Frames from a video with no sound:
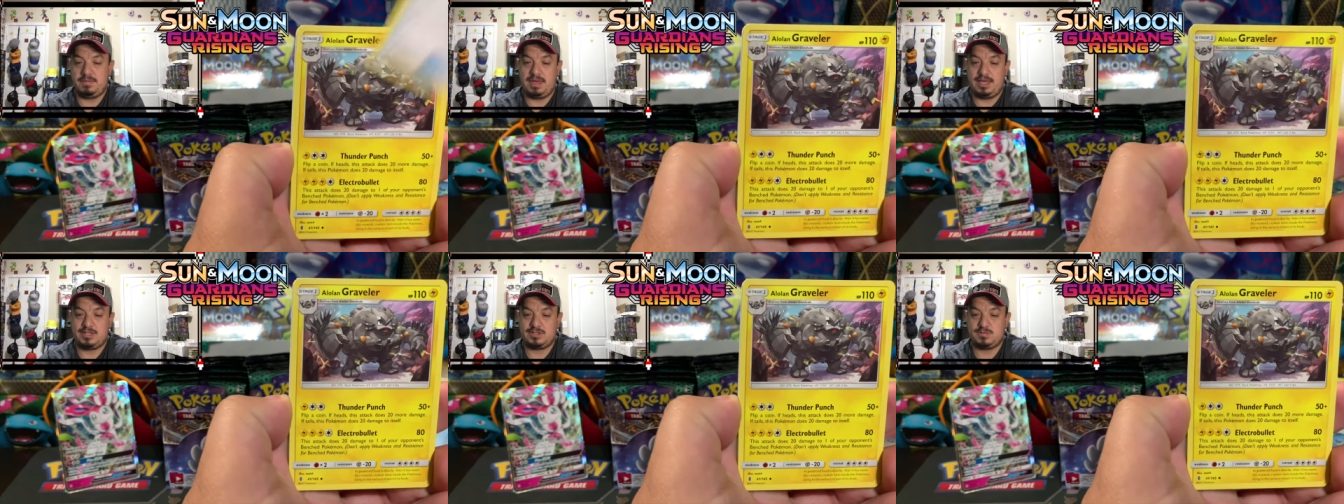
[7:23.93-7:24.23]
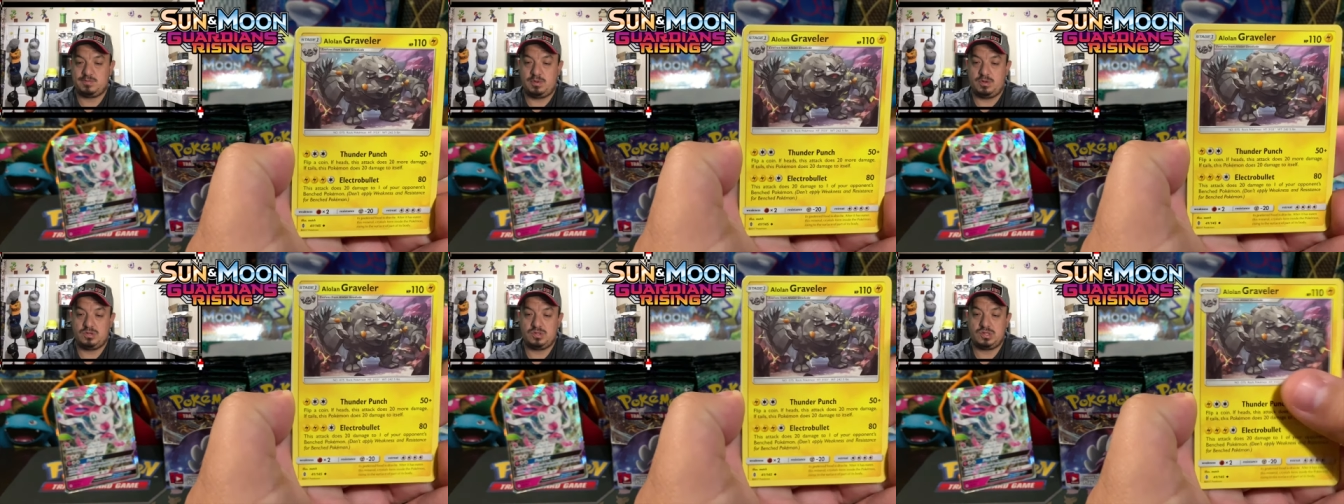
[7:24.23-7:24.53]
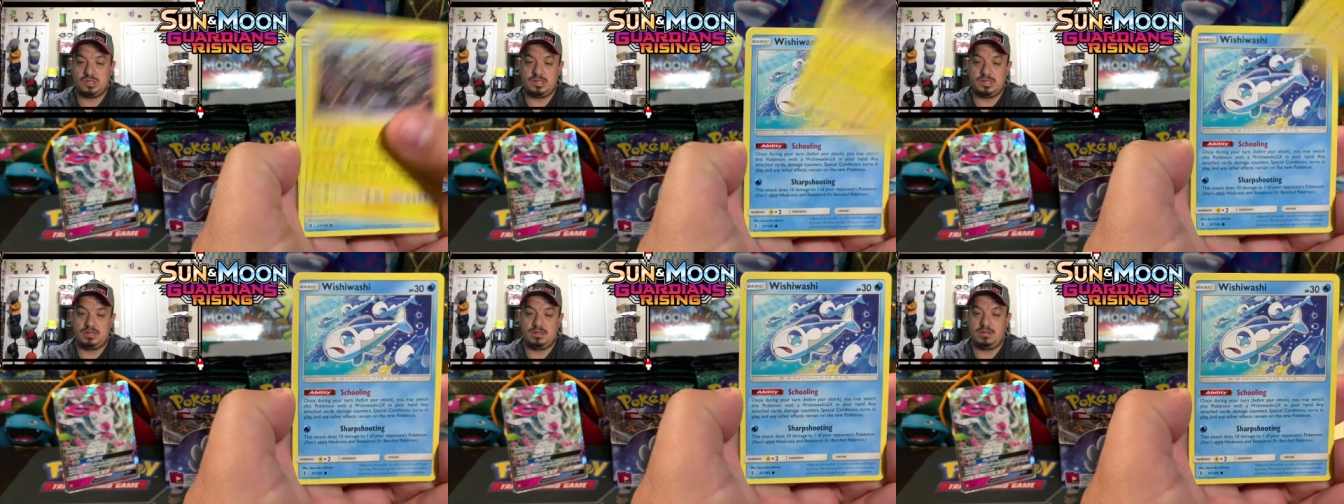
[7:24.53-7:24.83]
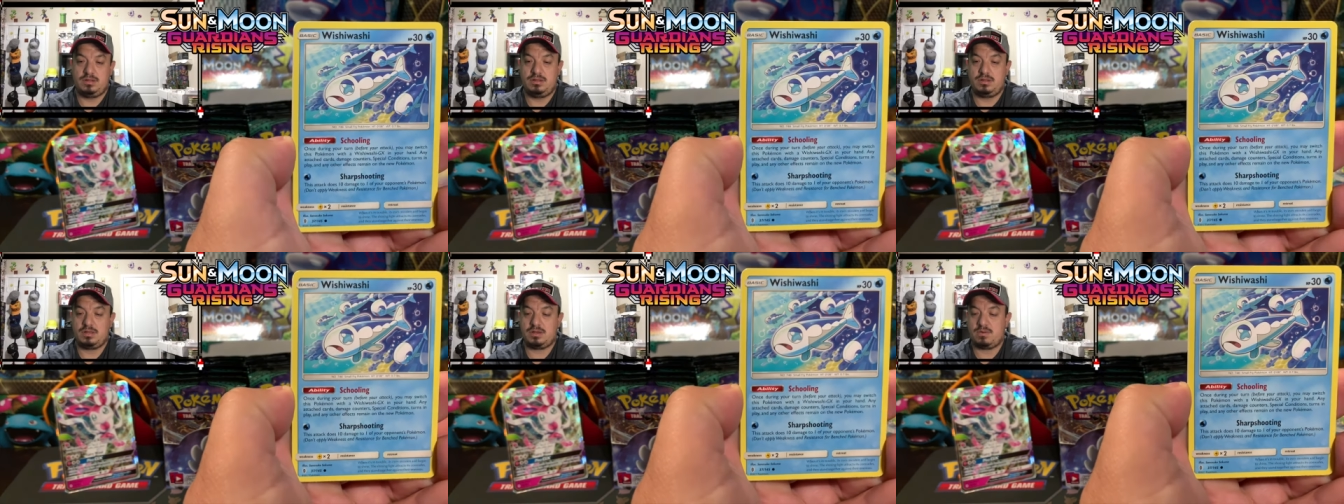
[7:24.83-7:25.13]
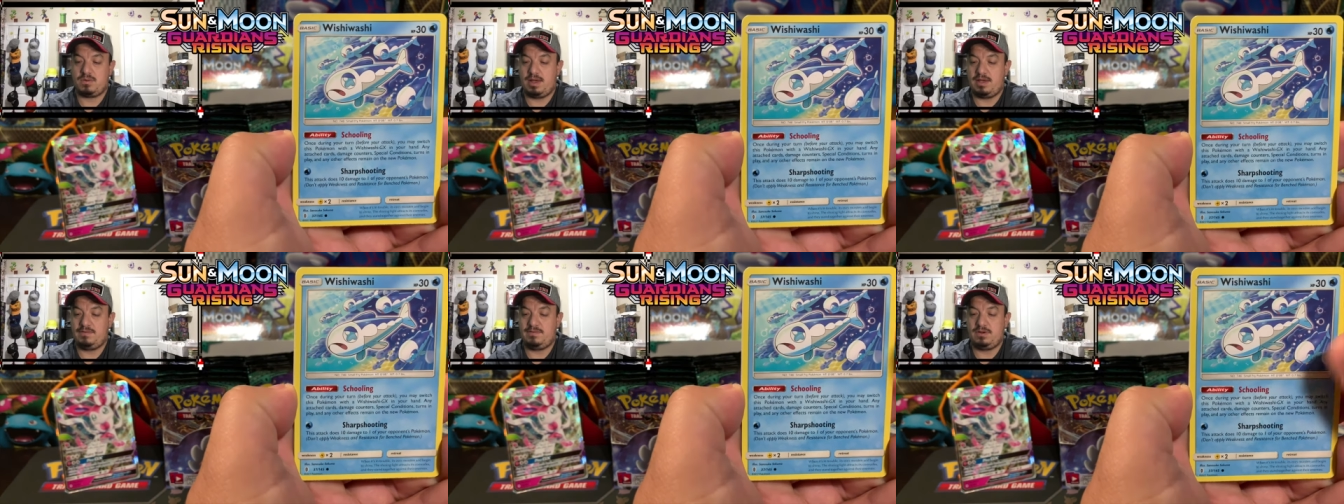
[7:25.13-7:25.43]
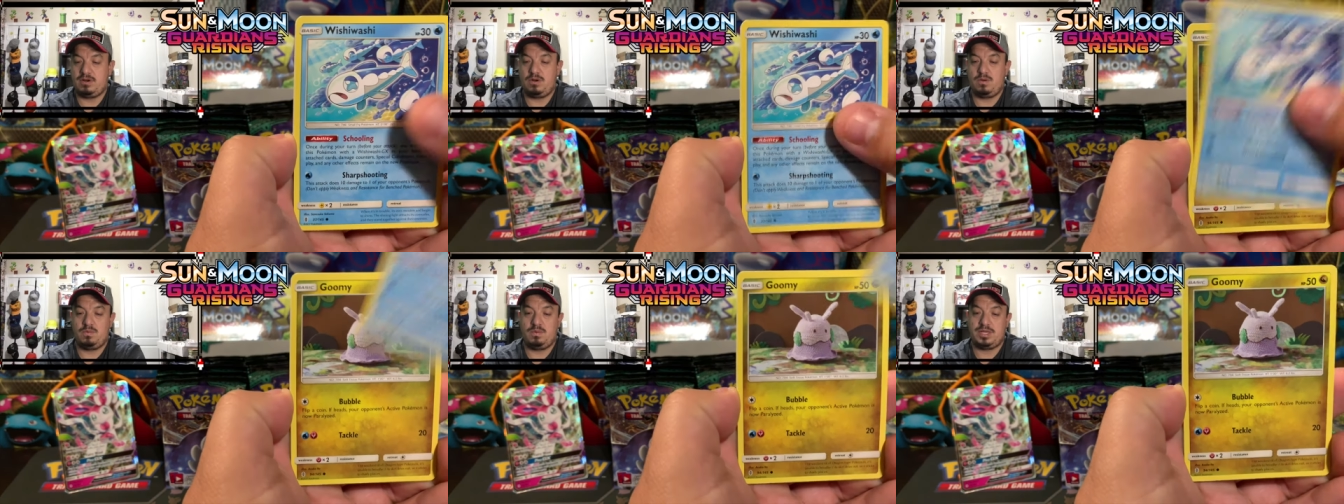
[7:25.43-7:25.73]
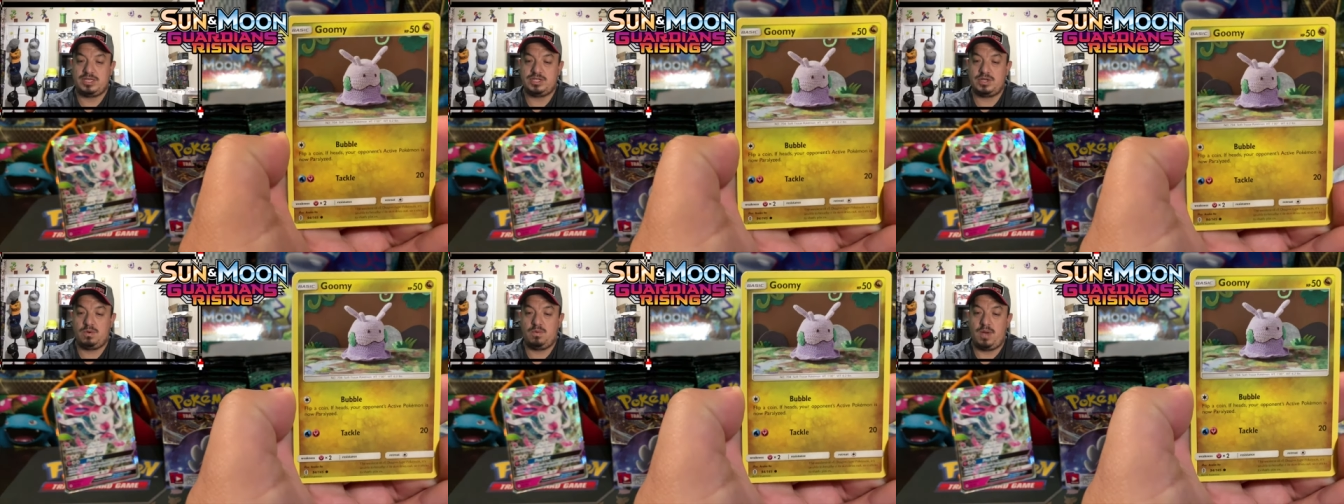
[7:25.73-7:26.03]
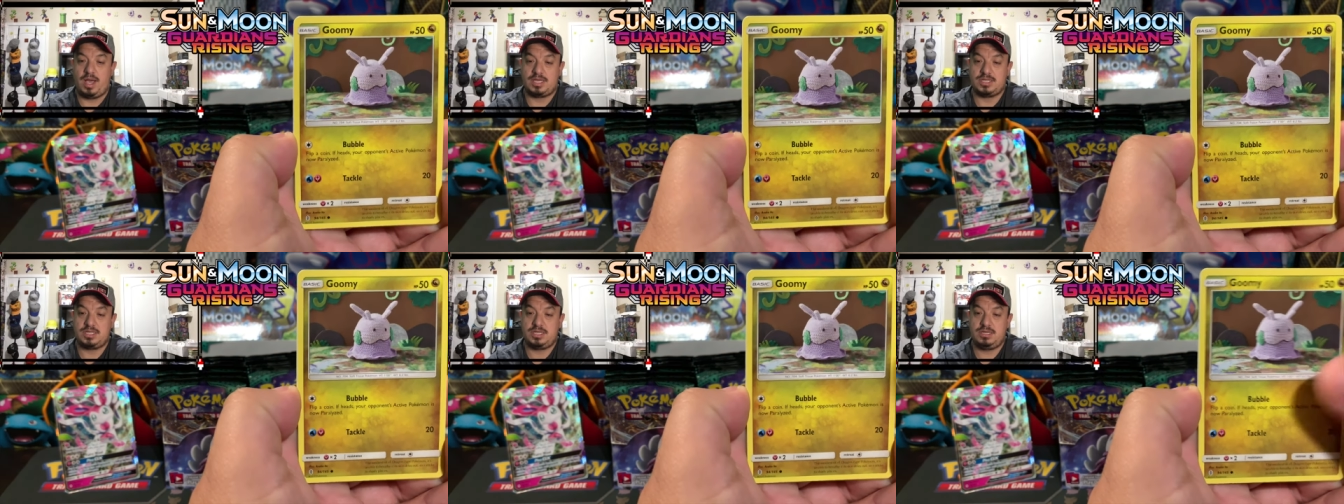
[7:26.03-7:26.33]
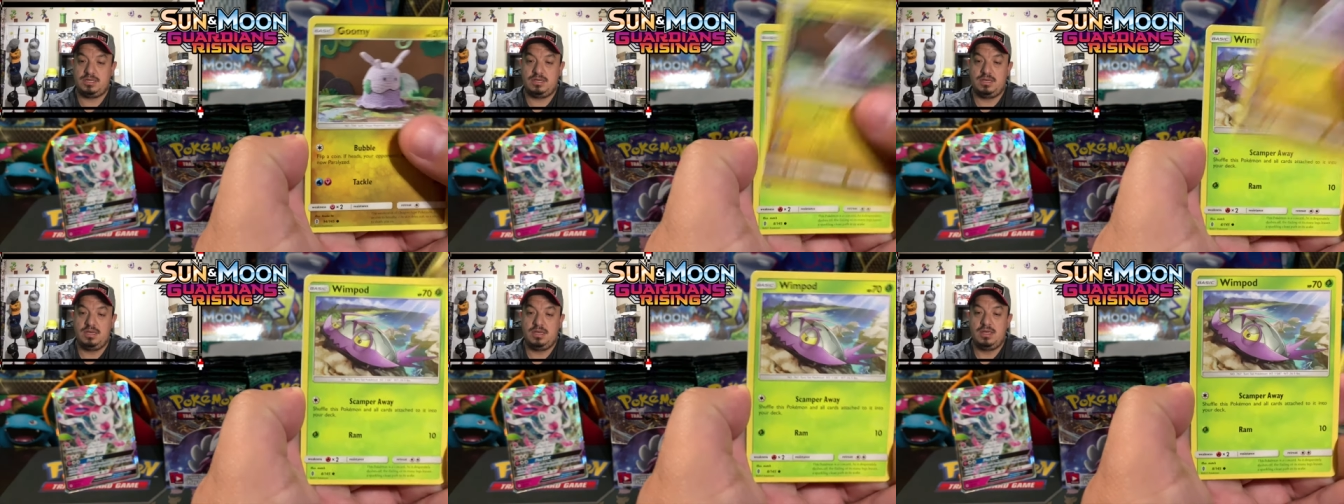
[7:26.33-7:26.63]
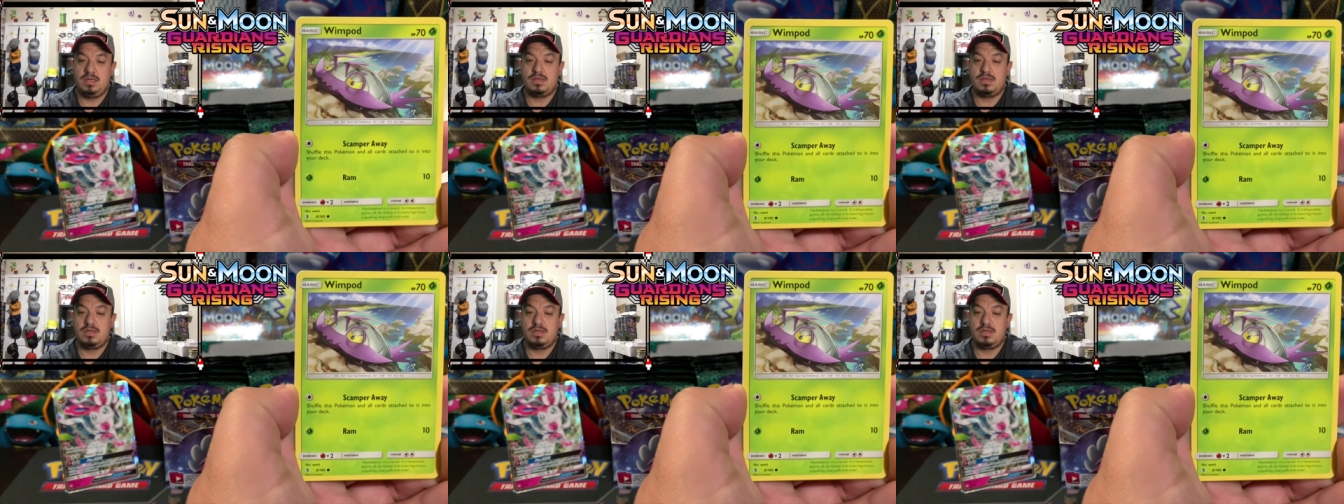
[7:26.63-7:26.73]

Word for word: Max Potion, Alolan Graveler, Wishiwashi,